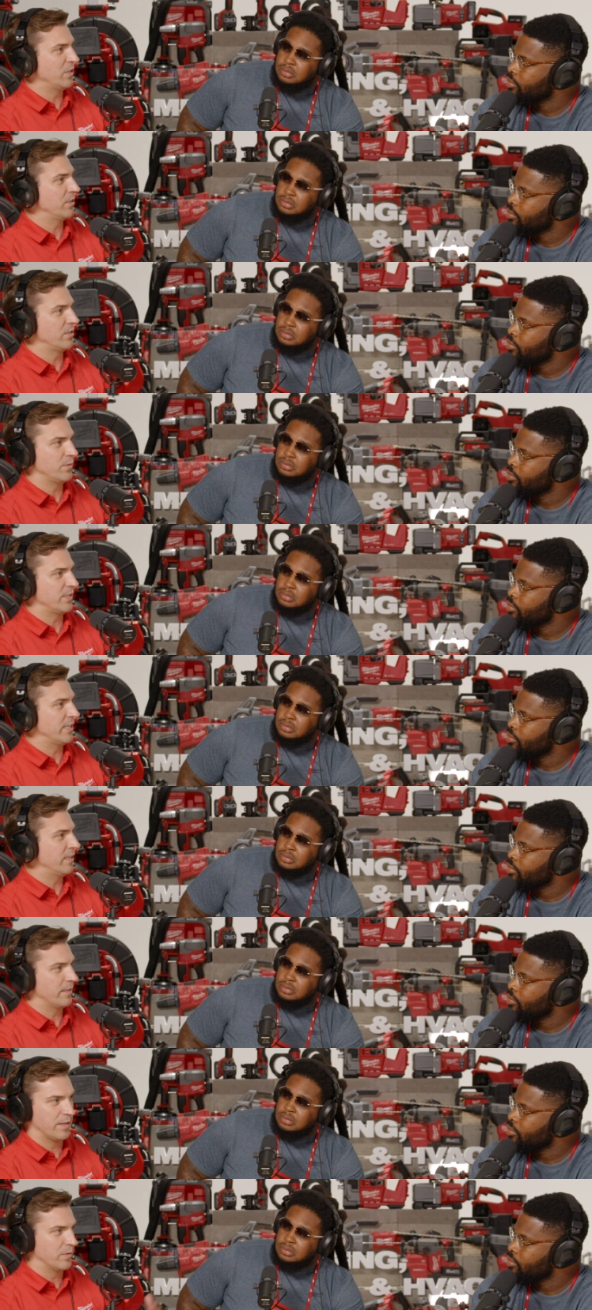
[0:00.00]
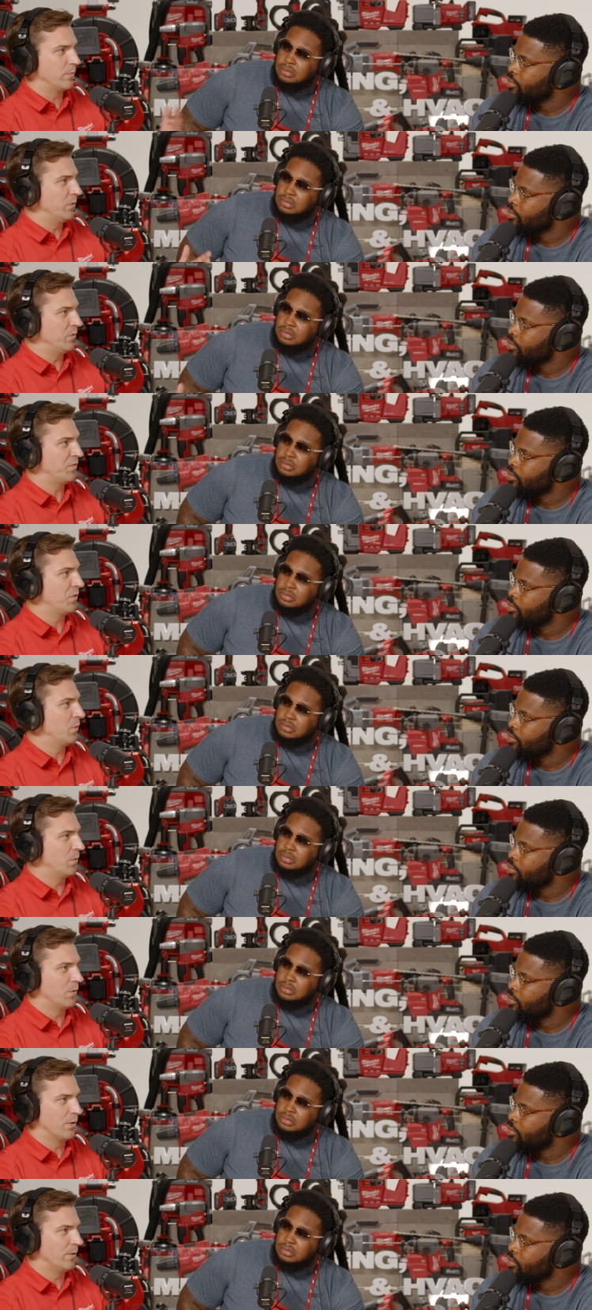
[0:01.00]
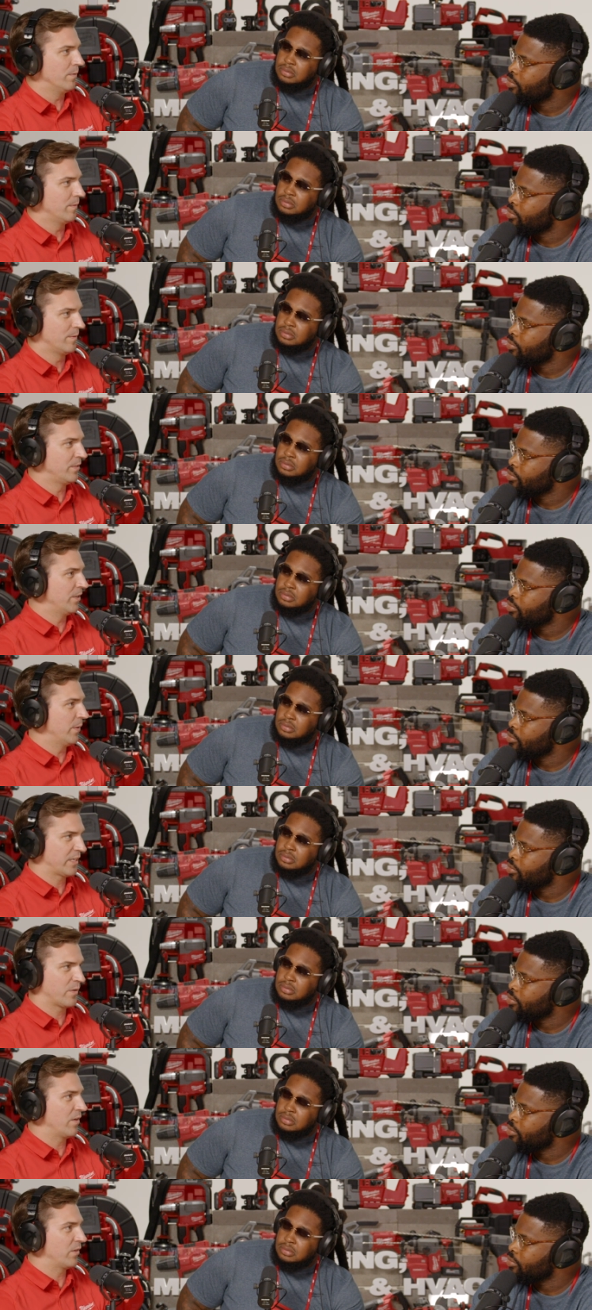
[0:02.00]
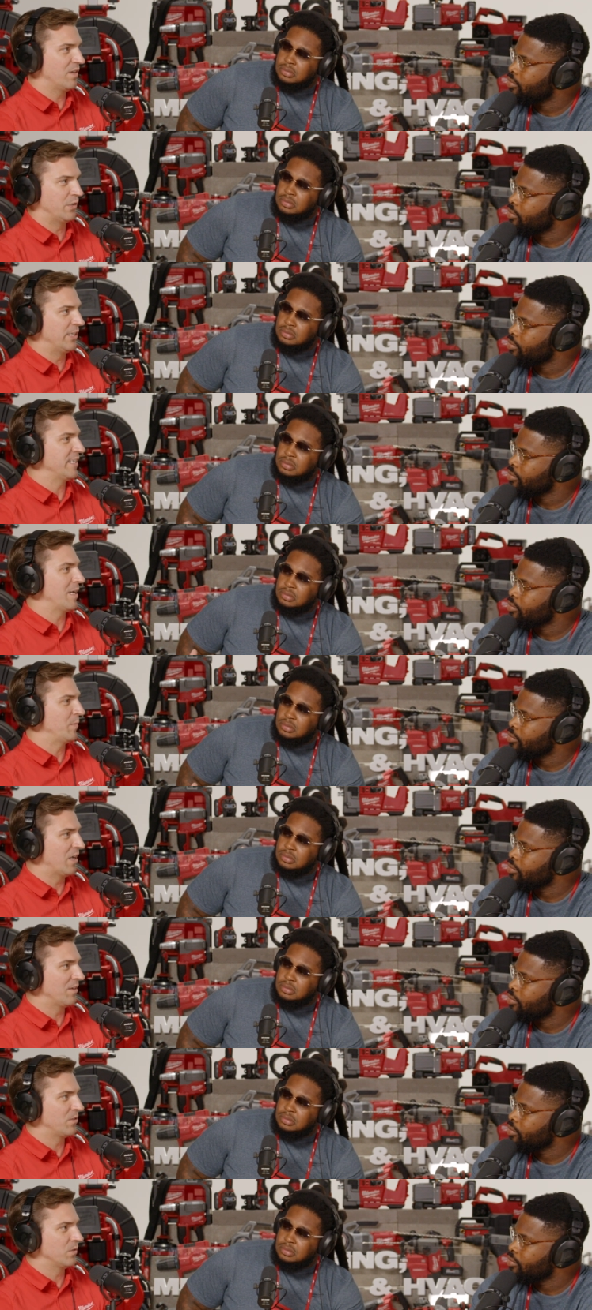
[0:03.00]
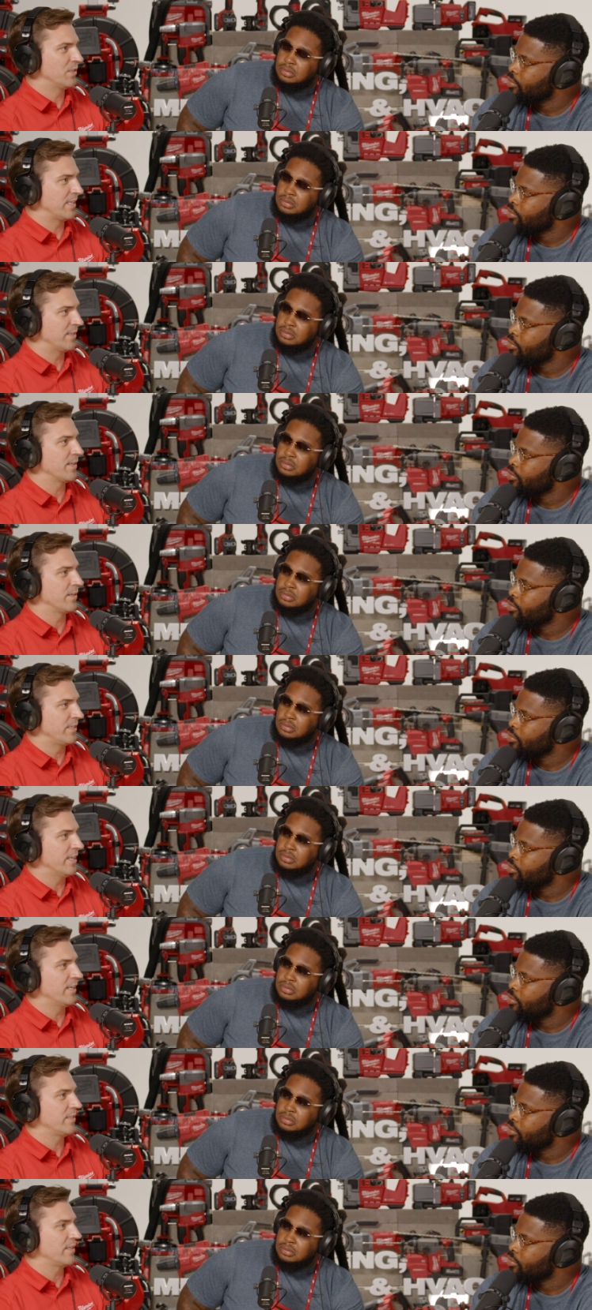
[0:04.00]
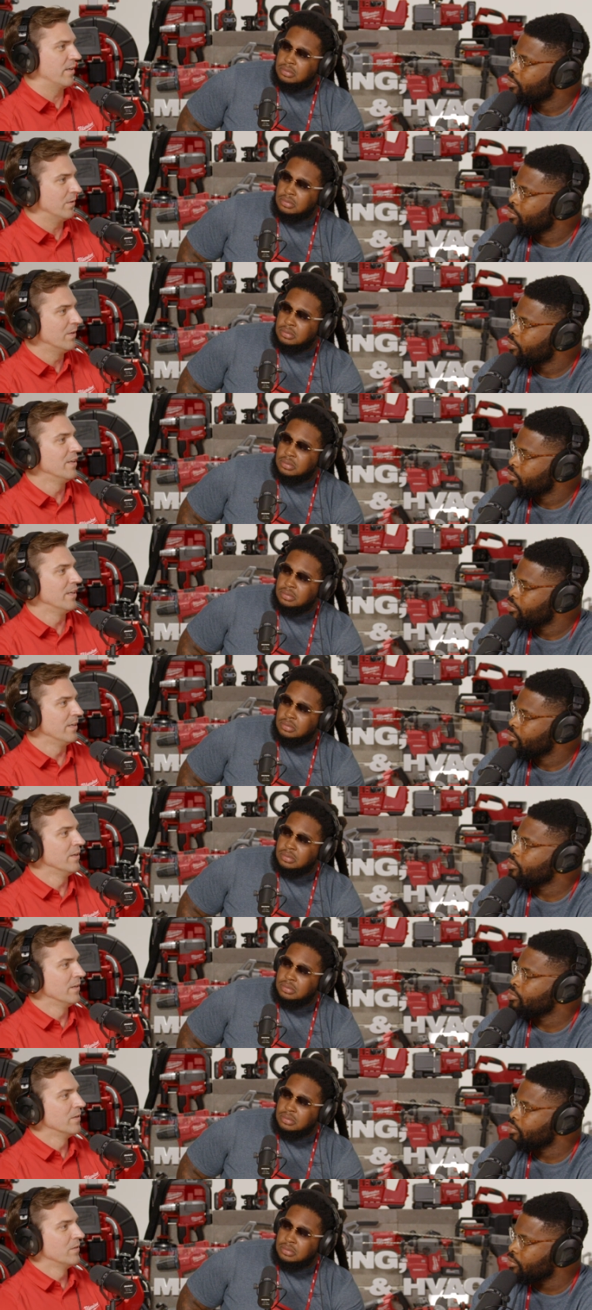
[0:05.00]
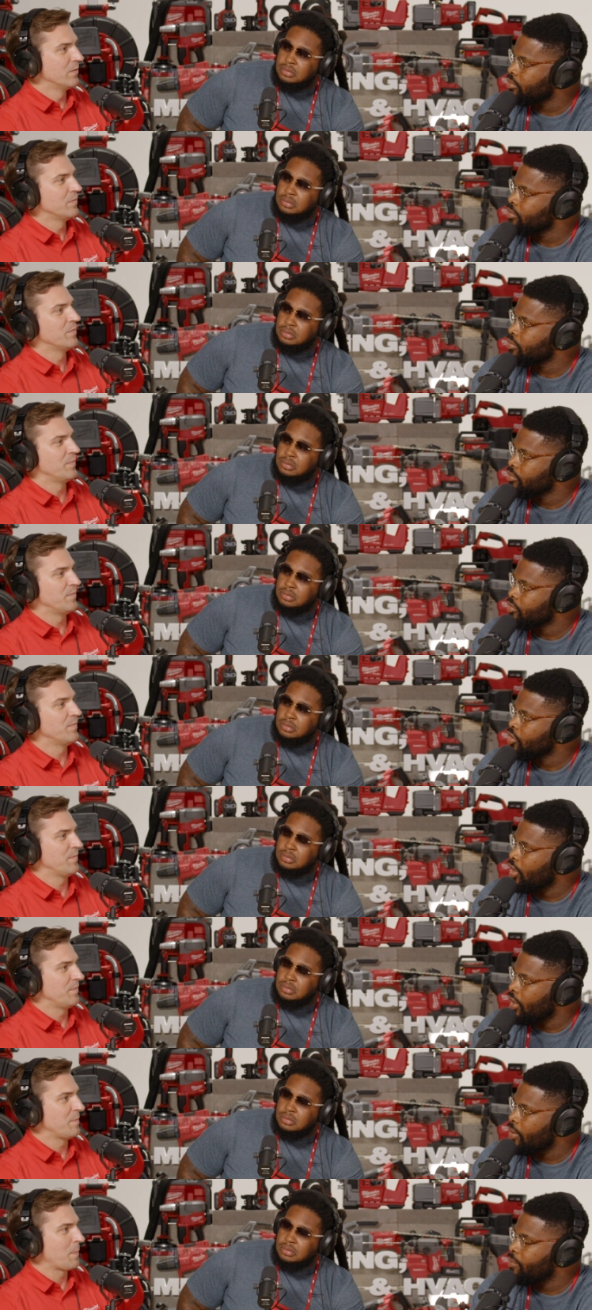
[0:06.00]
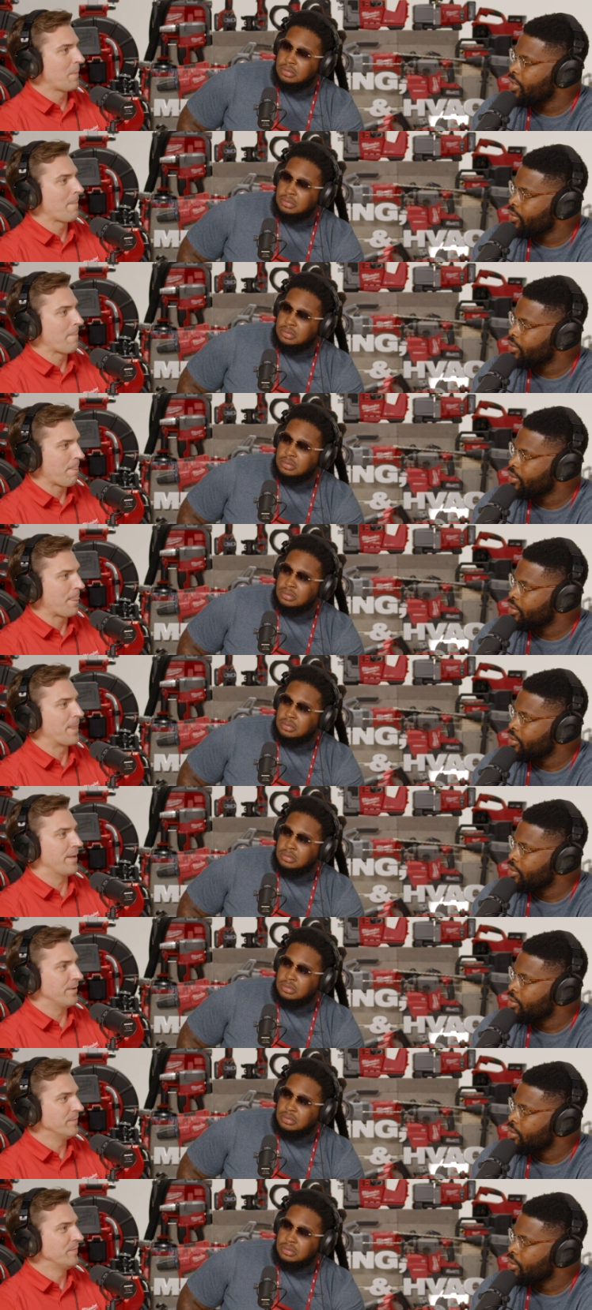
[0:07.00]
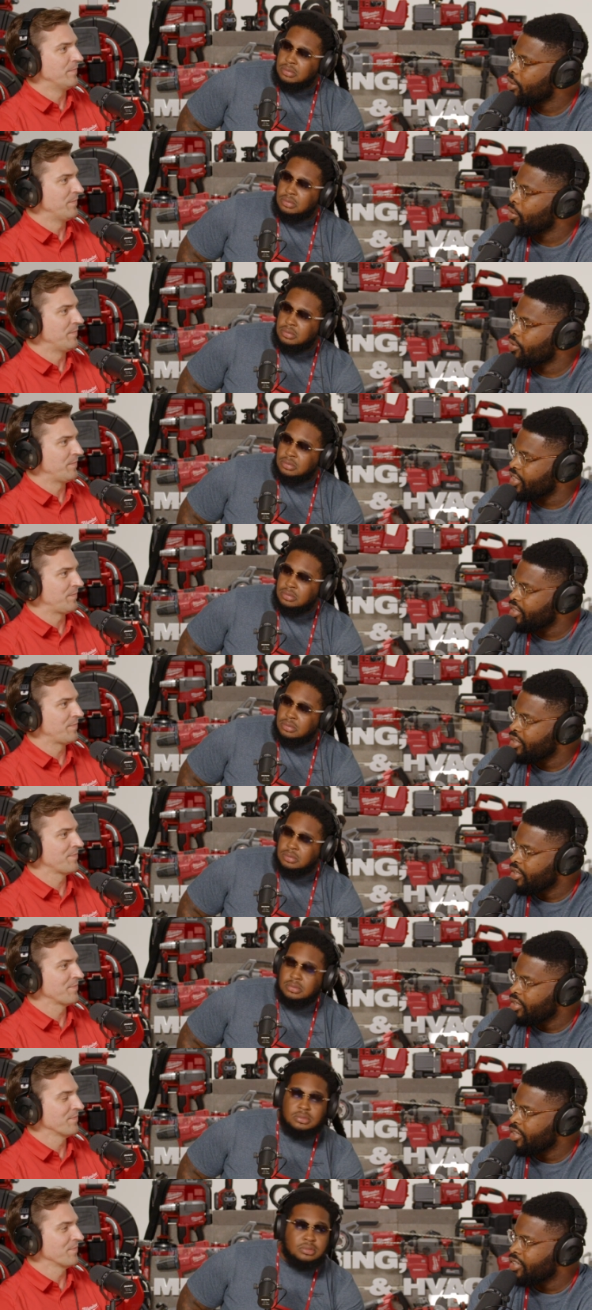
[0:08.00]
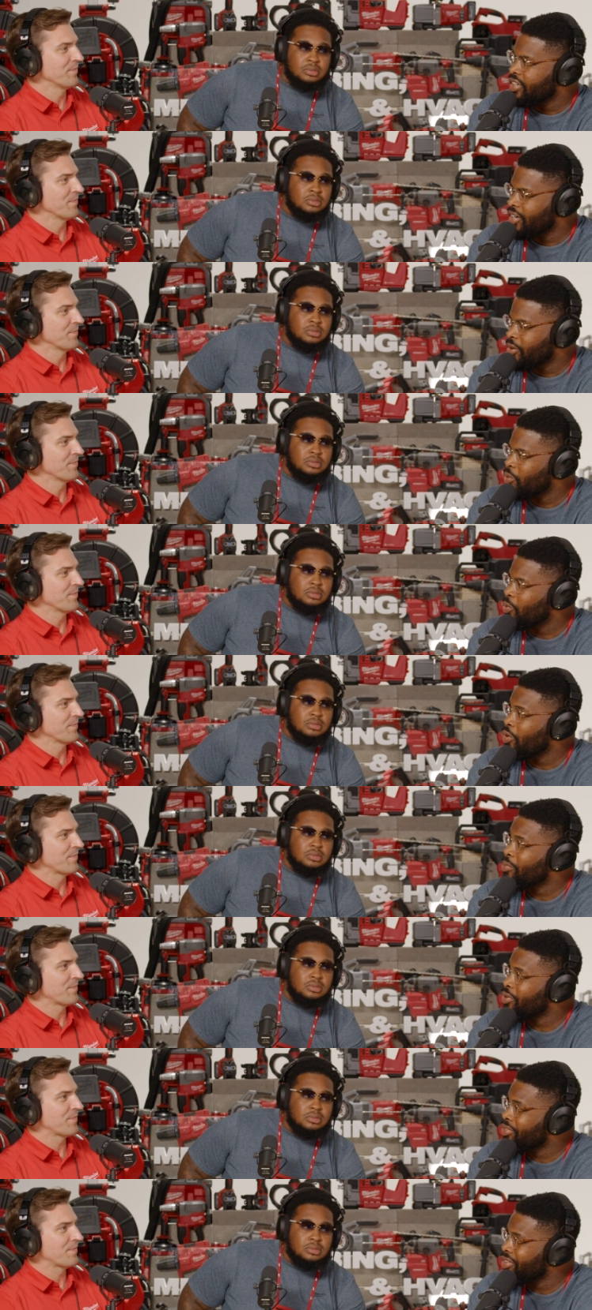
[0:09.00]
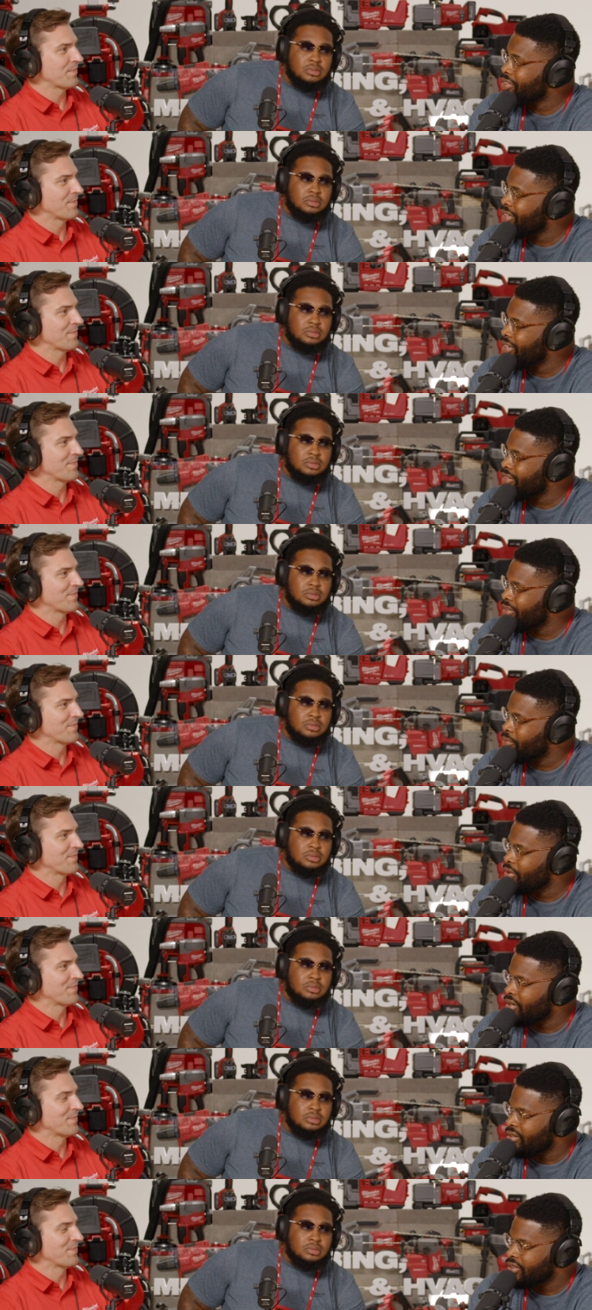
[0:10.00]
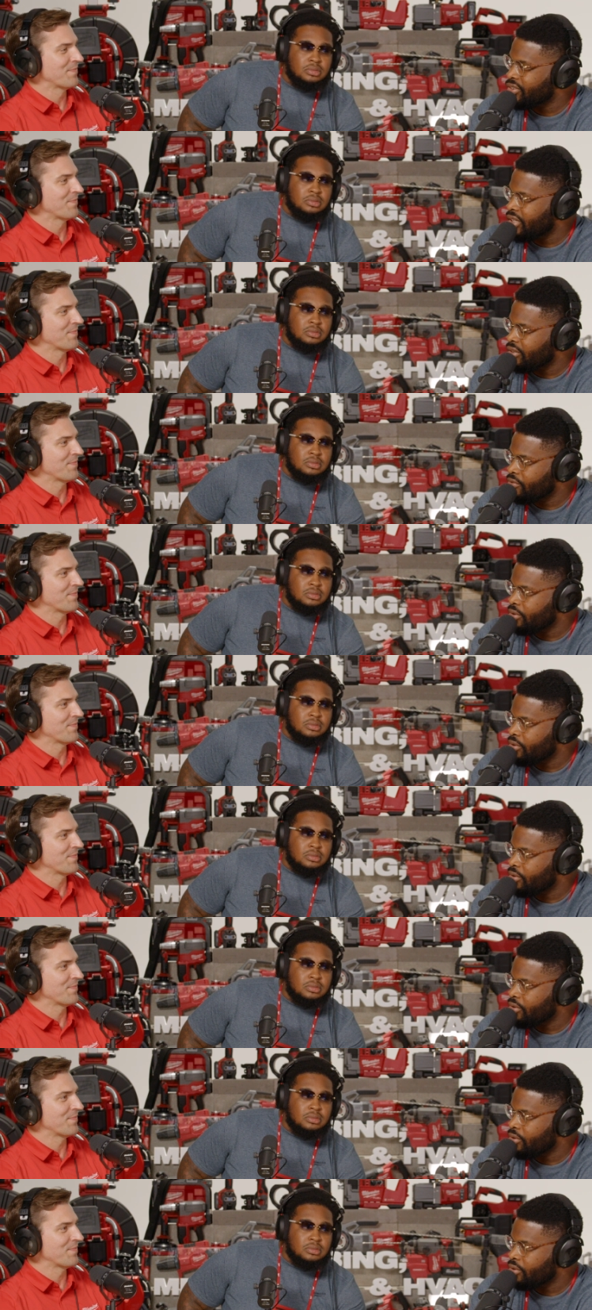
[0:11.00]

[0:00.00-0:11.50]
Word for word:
Speaker 1: when you're using it on the roof or you know, at ground level anytime you're outdoors on a sunny day. So,
Speaker 2: mm, a lot better. Yeah. Okay. Now, one more thing that I think we all are excited